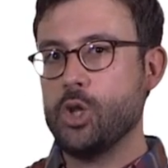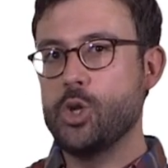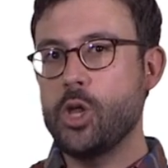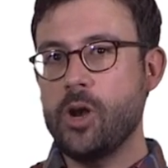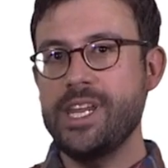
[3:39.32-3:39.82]

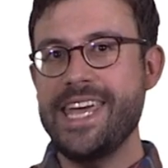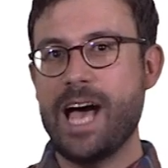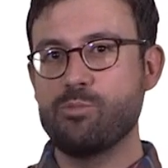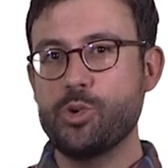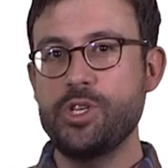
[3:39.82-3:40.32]
Not only
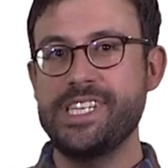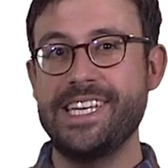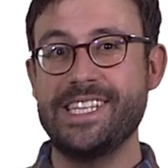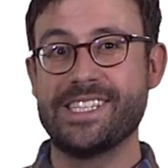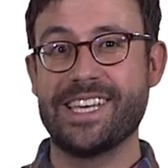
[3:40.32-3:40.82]
are
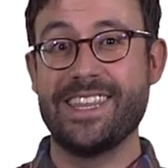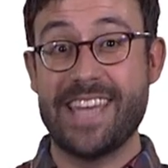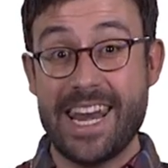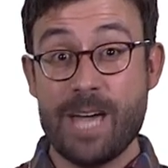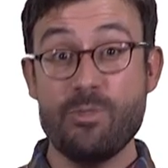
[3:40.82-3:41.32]
proteins
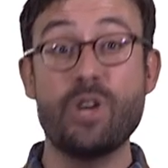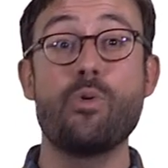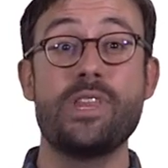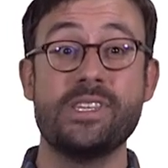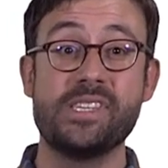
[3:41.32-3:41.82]
dynamic
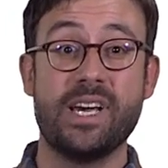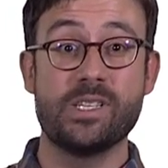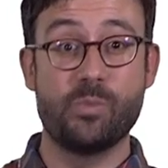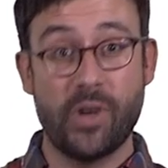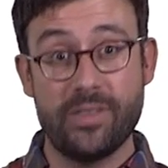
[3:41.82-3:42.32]
within
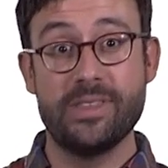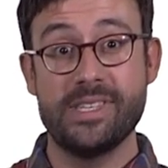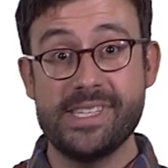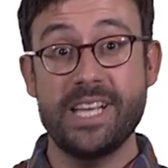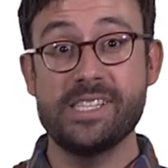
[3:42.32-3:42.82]
cells, but
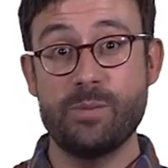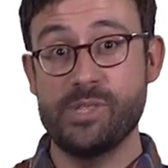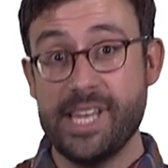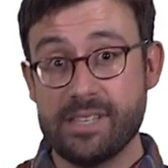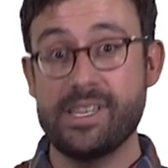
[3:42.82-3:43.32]
the cells
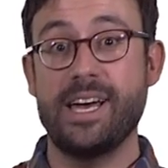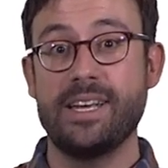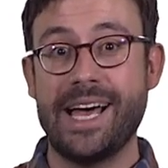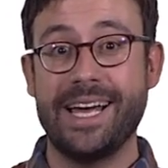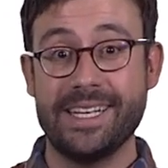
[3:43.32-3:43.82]
themselves are,
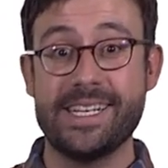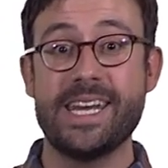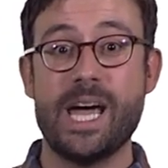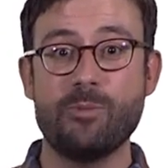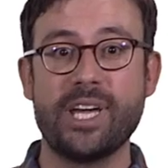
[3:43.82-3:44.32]
are
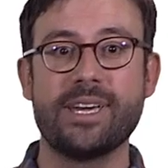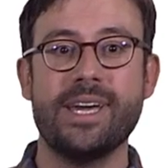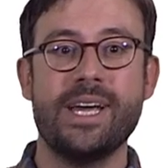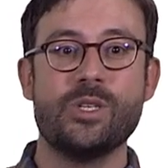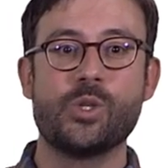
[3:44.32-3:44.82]
dynamic.
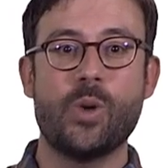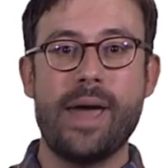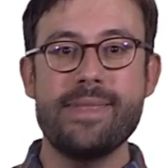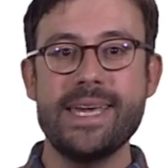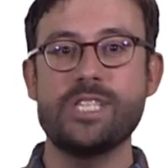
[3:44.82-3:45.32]
So
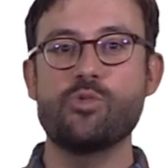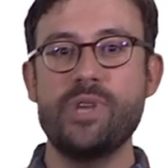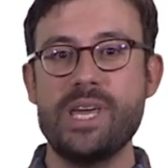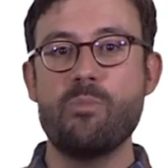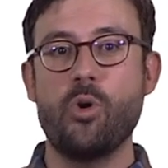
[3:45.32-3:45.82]
I think it's
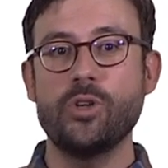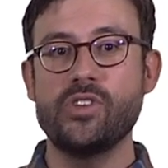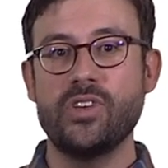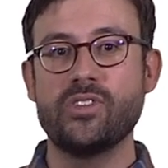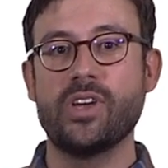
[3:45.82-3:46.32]
really
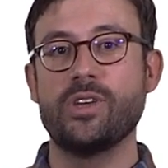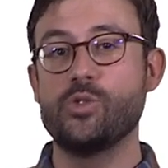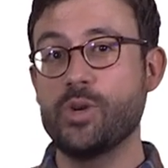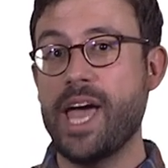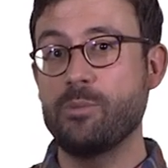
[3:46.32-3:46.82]
important uh,
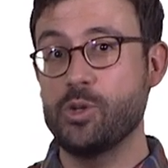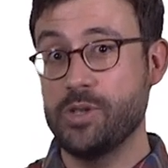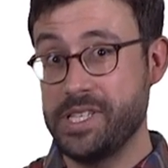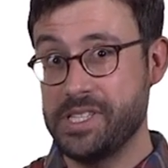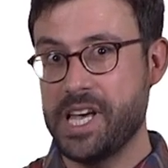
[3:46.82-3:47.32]
to
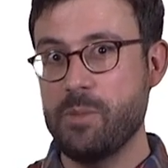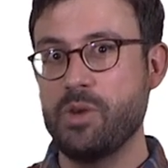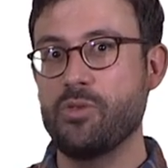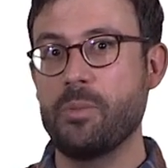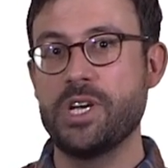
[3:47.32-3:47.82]
capture this time
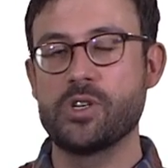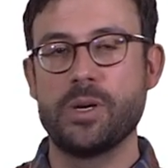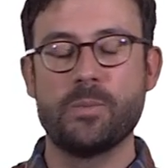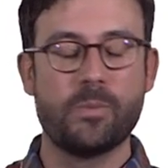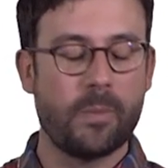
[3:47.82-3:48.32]
information.